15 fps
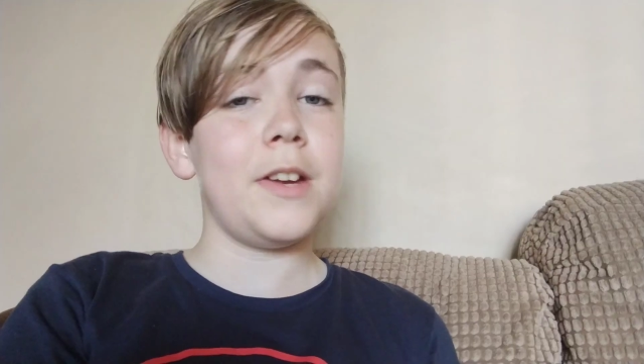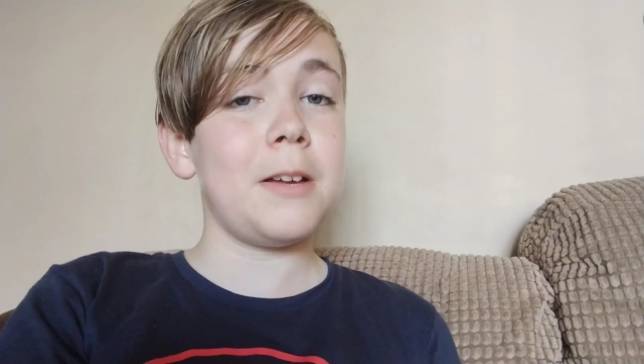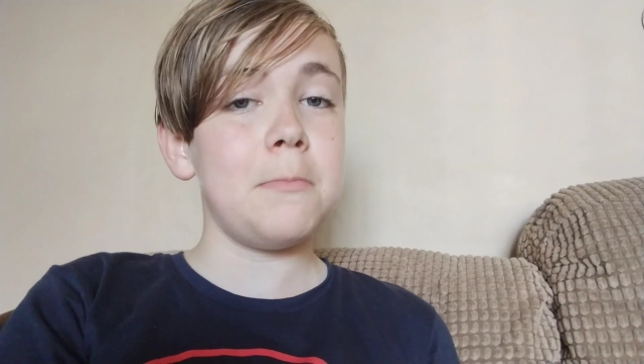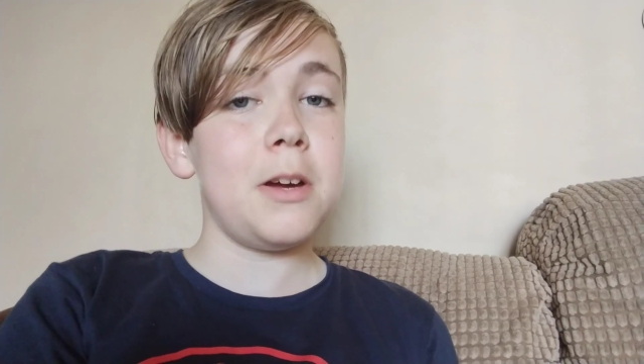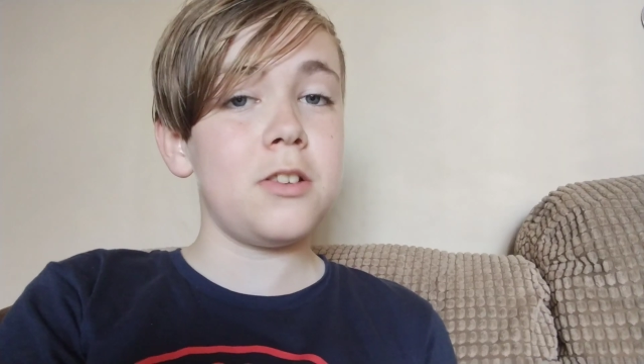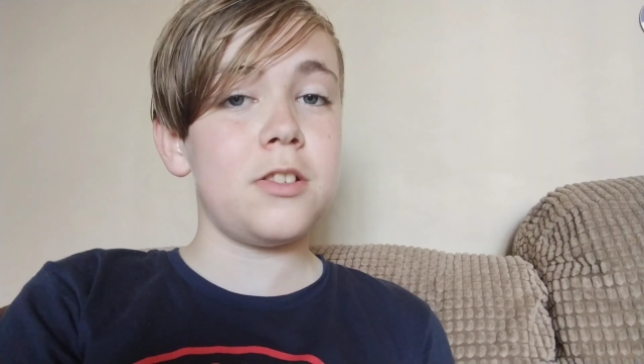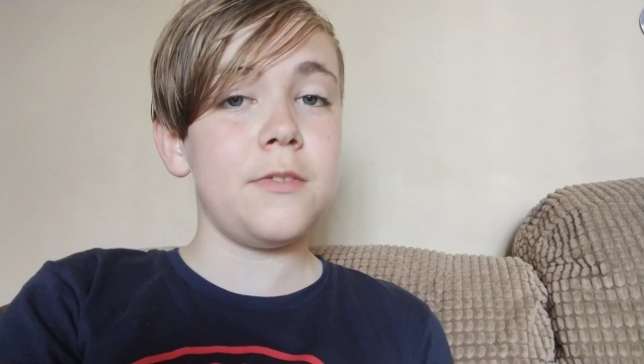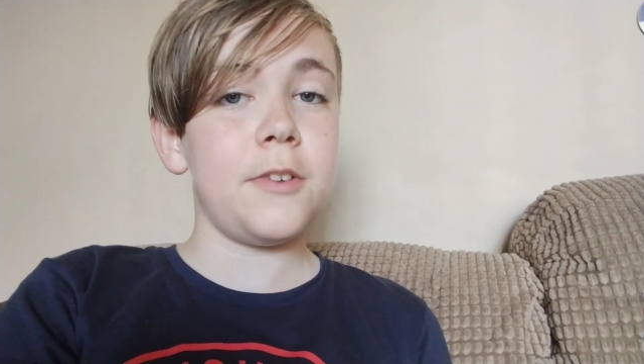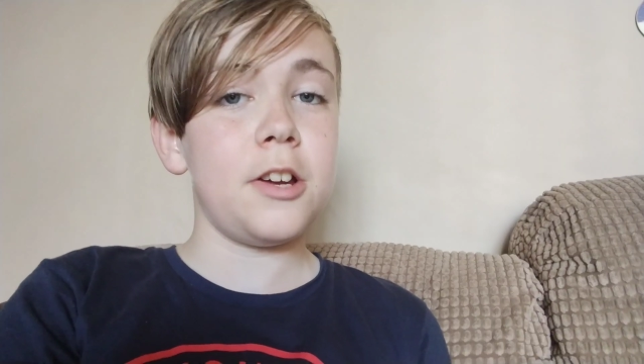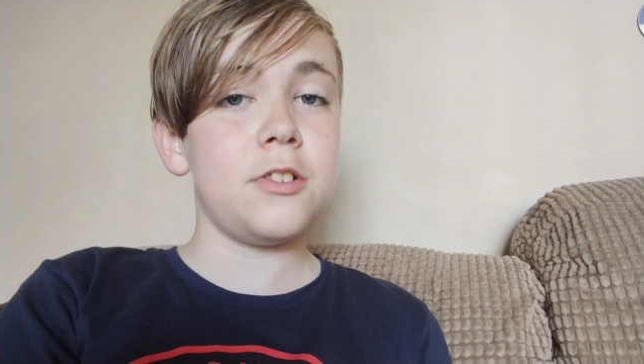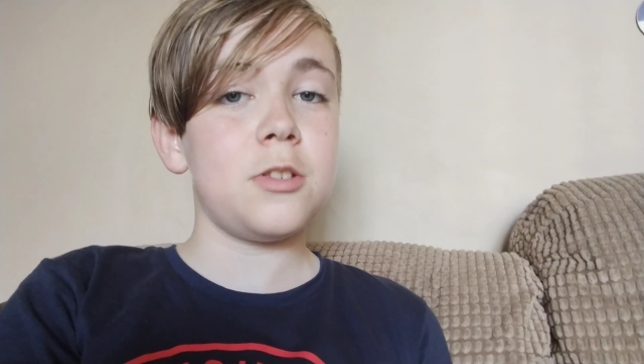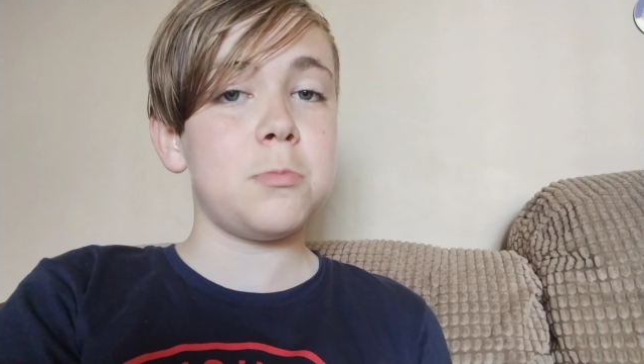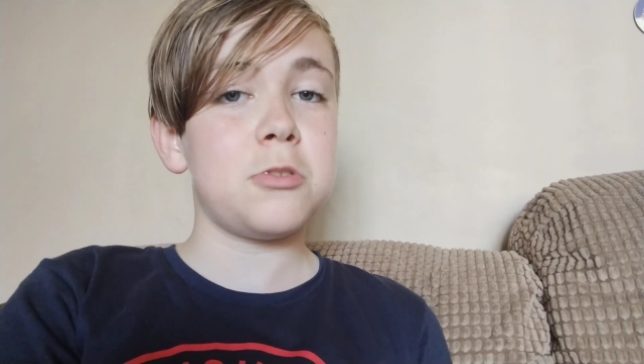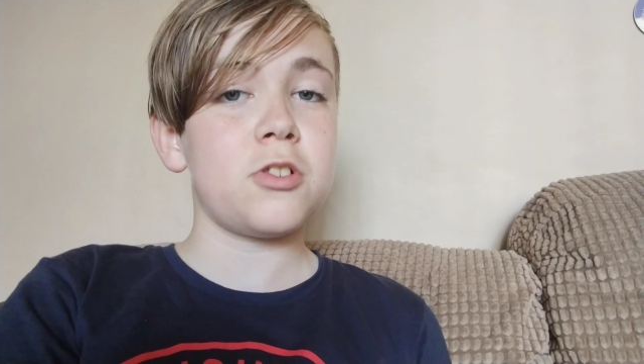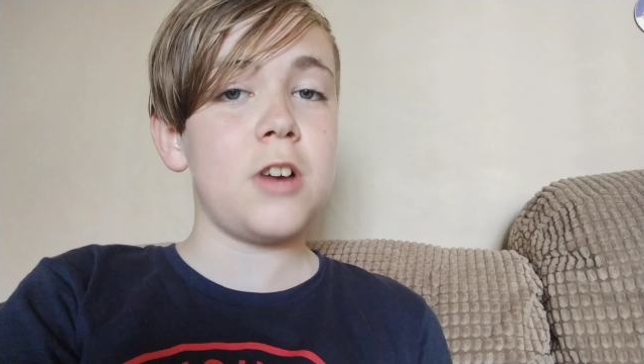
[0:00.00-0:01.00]
think most of those
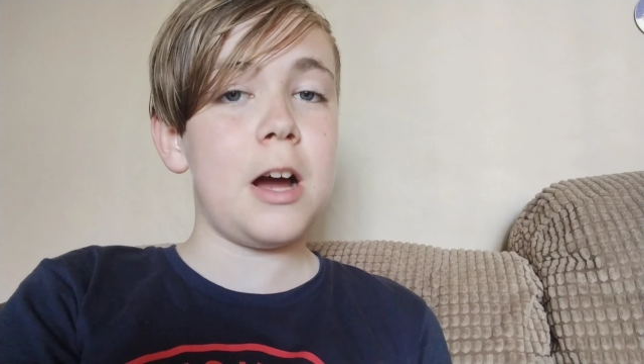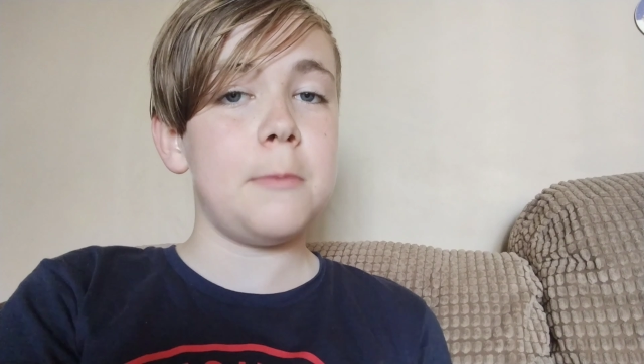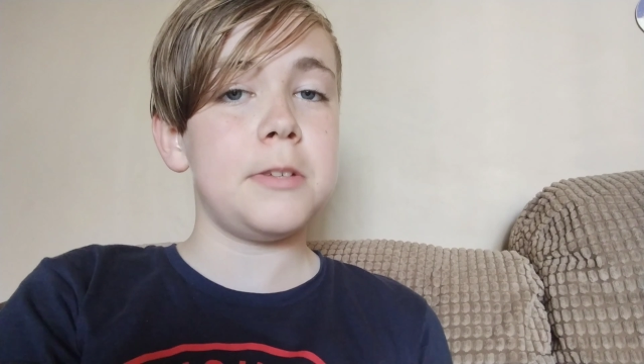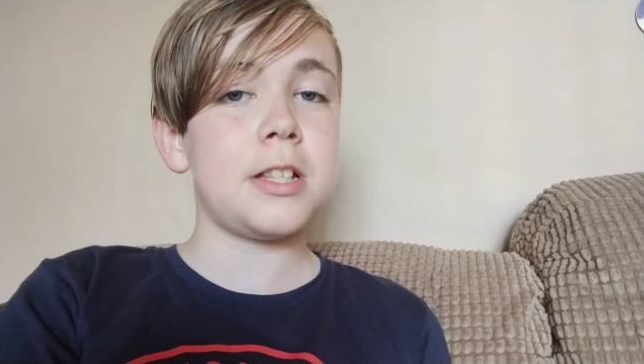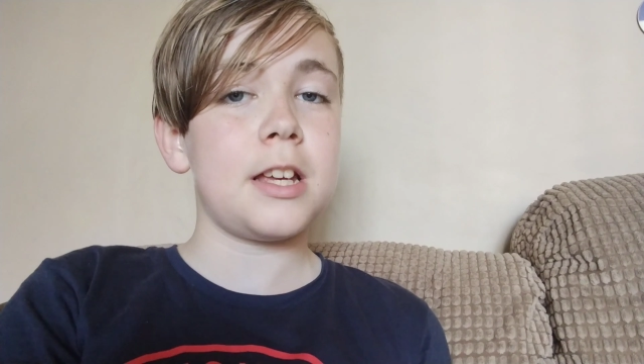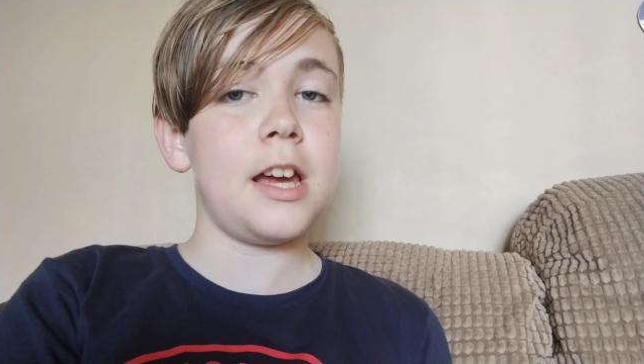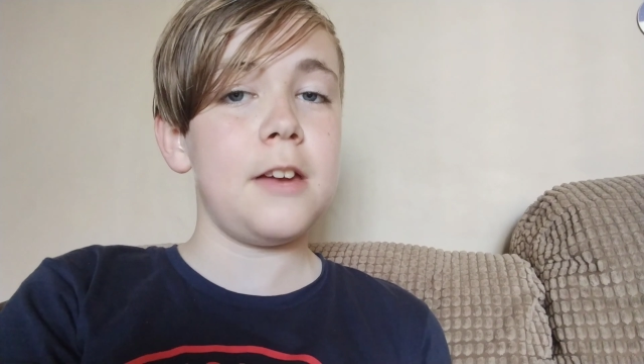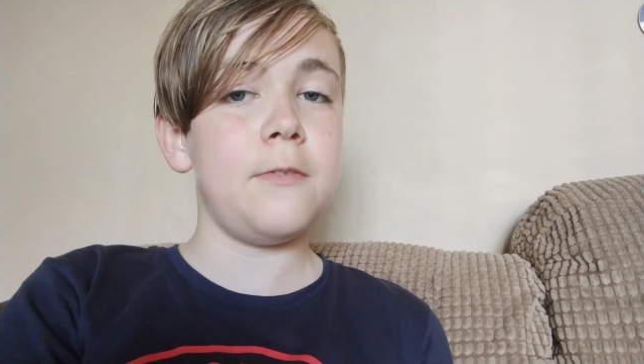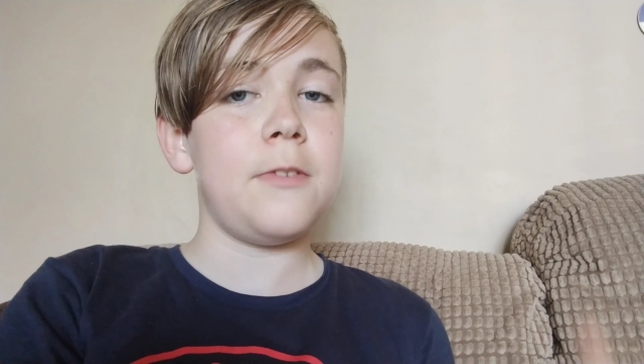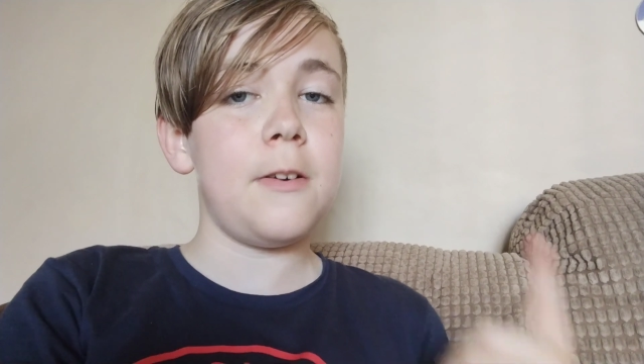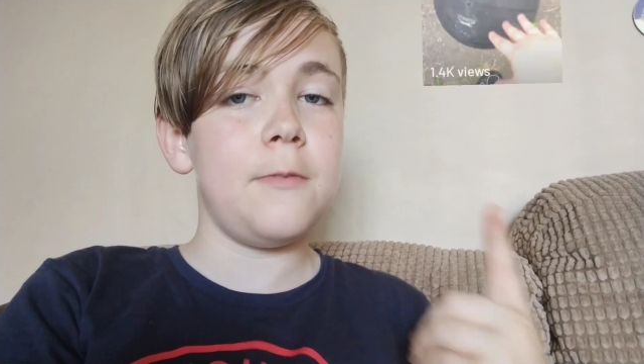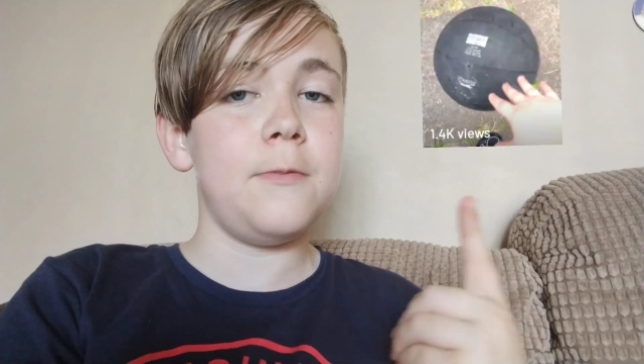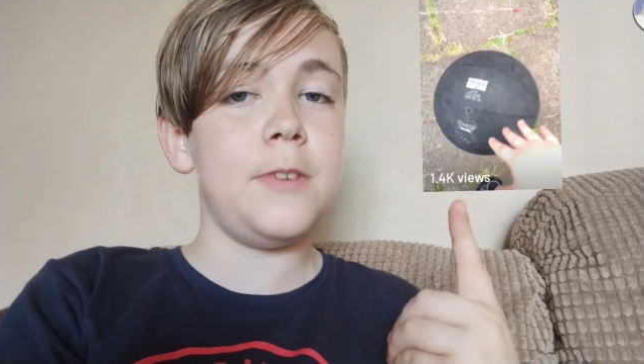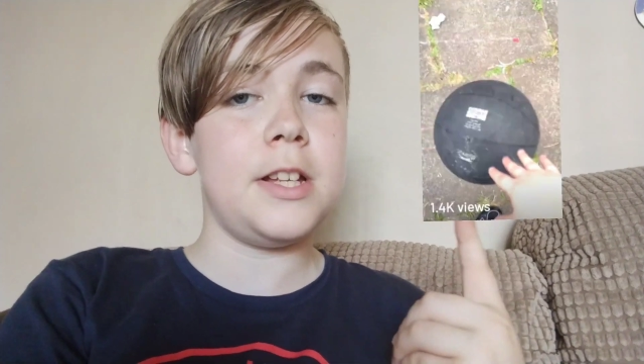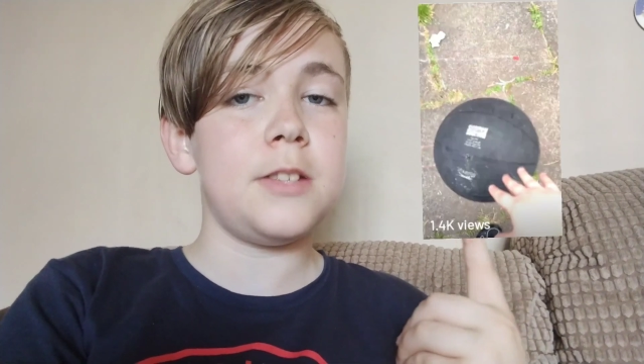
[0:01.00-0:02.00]
subscribers came
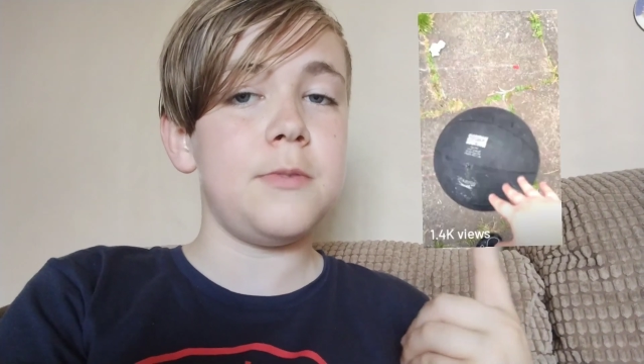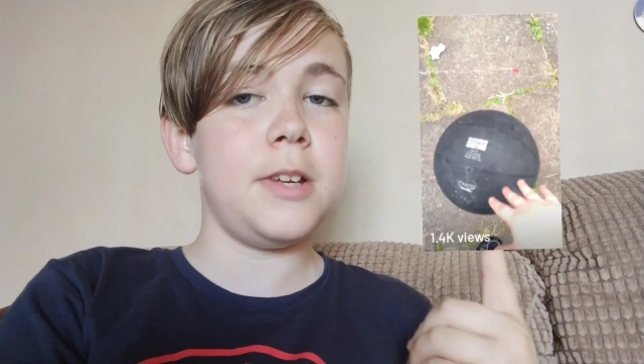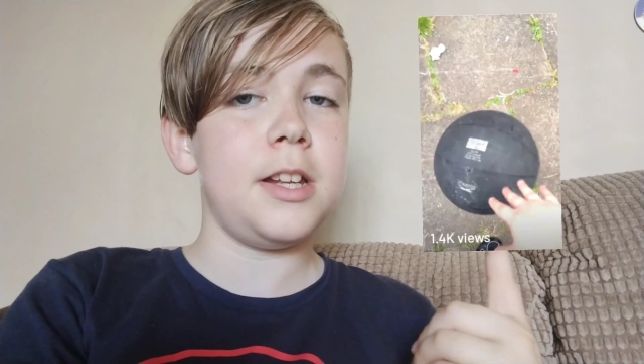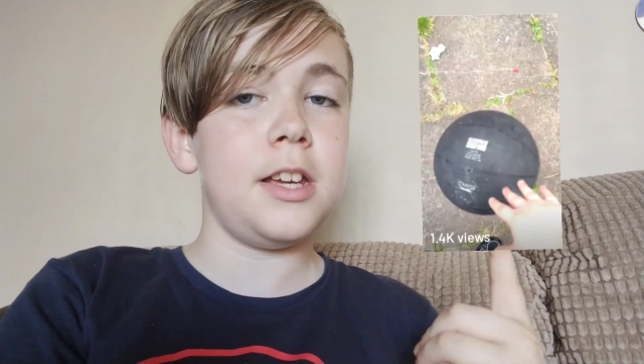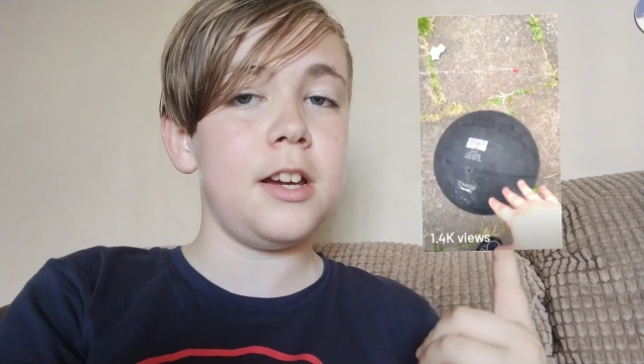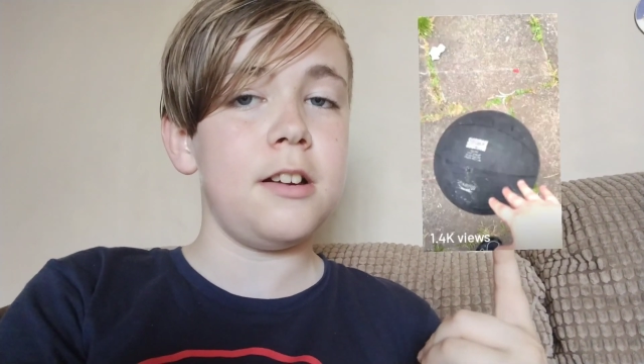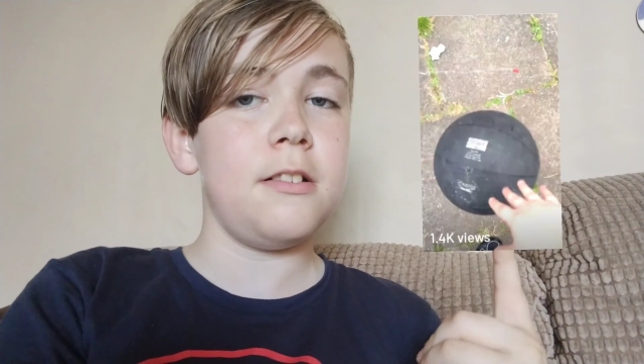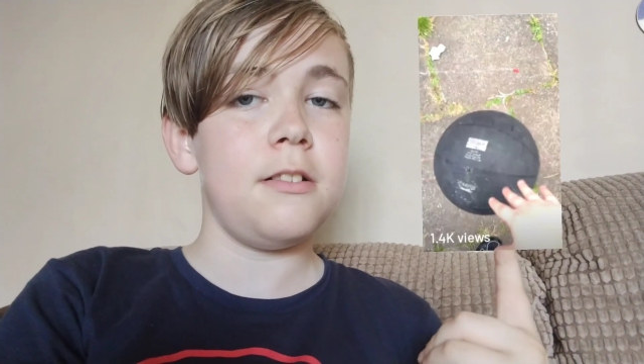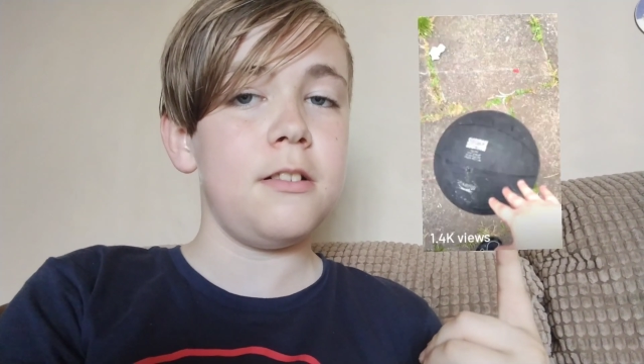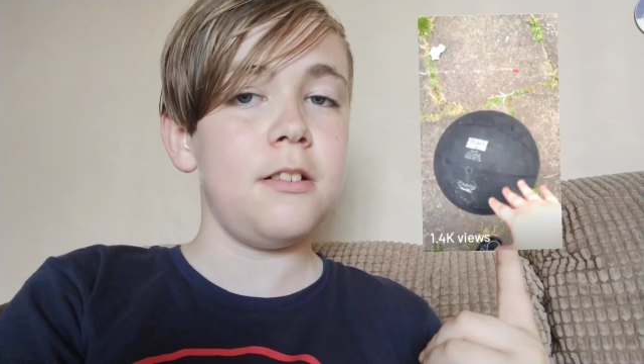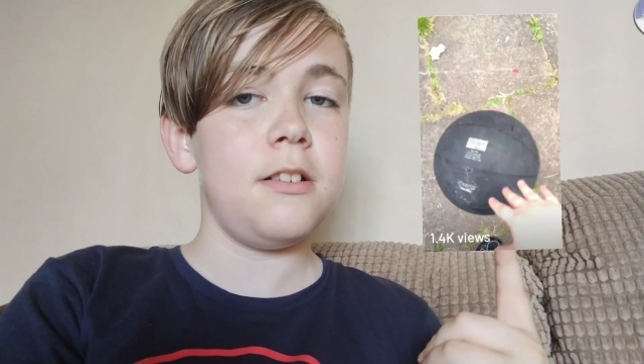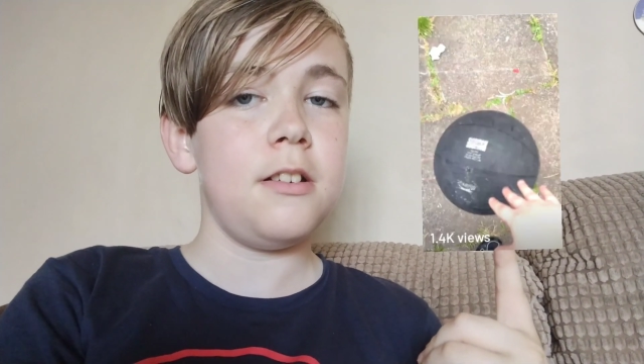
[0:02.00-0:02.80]
from this video.